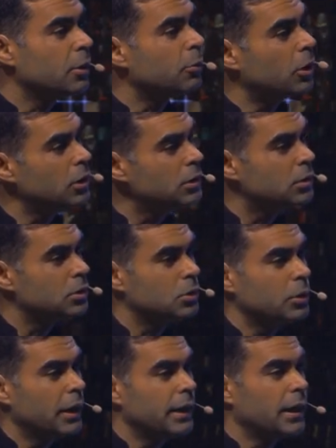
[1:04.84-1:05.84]
the world to
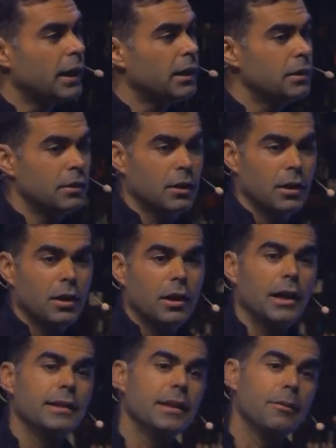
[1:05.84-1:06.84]
do A I,
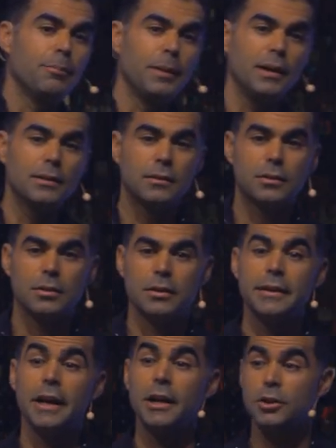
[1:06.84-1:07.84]
and they built
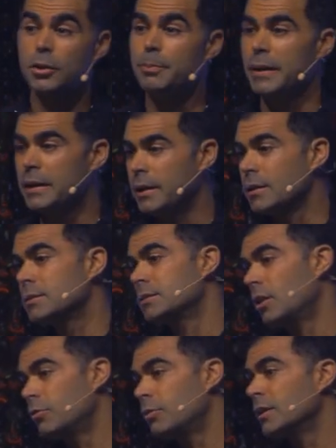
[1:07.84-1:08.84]
the underpinnings
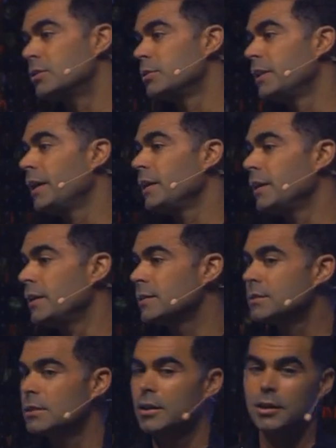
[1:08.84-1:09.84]
of what today is